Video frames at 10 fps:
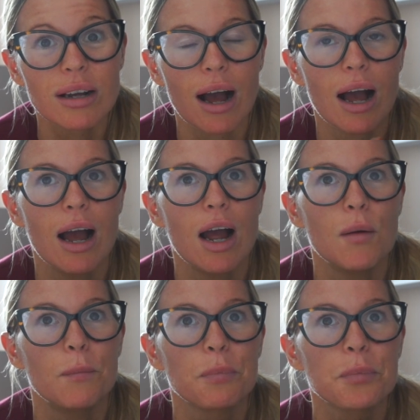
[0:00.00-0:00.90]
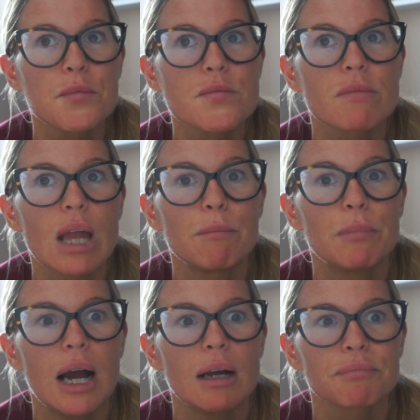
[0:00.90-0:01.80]

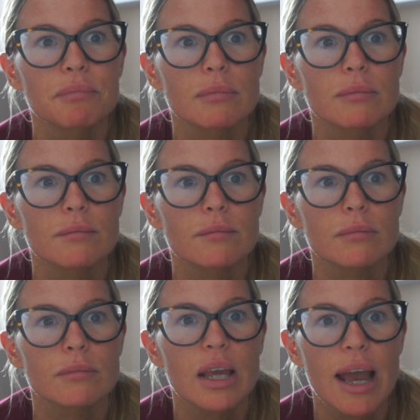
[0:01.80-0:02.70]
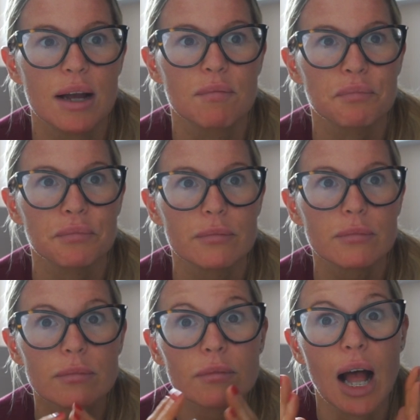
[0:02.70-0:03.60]
But yeah,
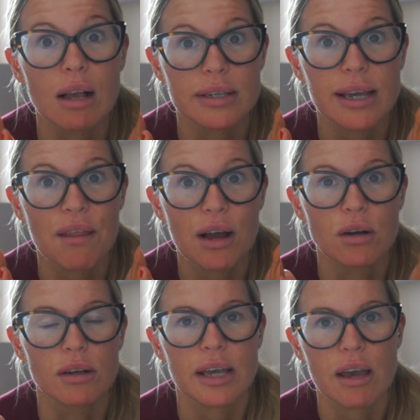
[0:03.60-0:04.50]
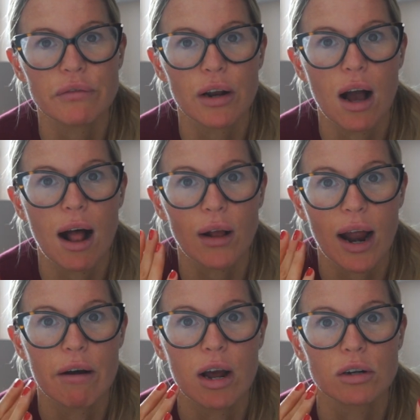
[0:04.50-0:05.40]
I'll see how that goes. If not, I'll
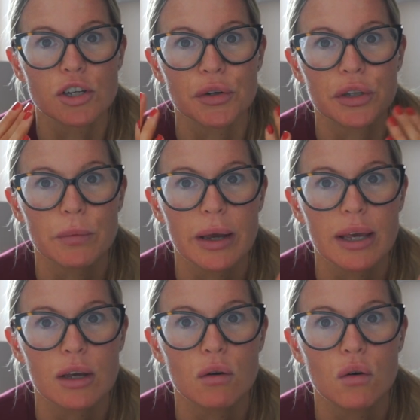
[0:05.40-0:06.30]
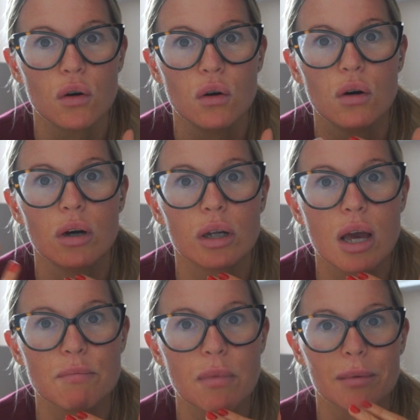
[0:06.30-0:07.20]
carry it on during the week or
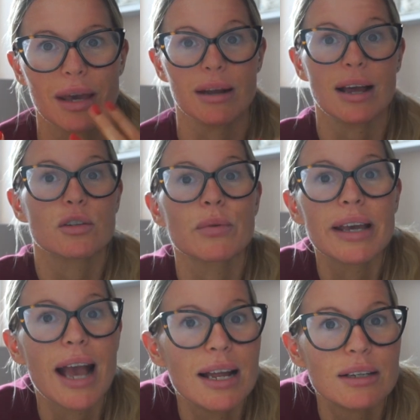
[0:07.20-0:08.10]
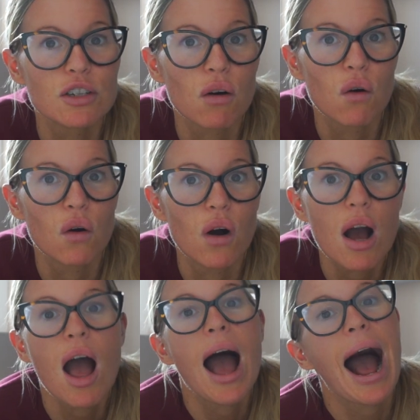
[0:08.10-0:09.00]
in maybe next weekend, or
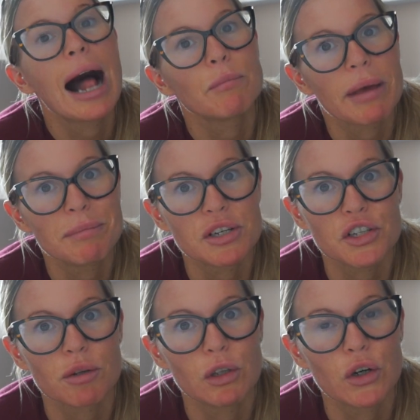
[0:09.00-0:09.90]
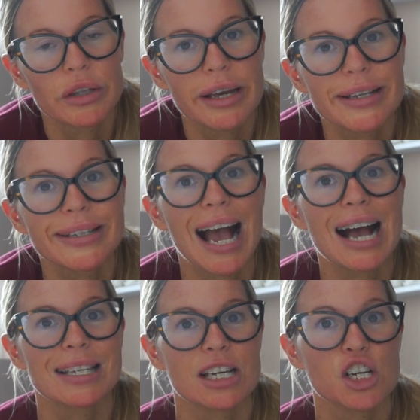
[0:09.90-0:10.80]
I'll maybe just upload this
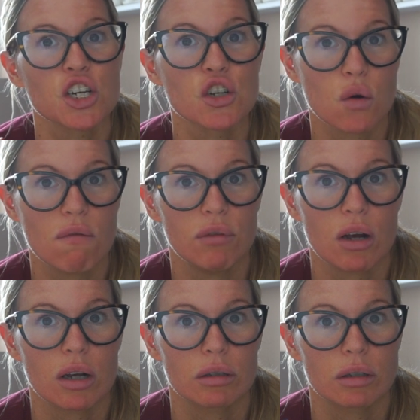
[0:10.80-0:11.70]
as a short vlog.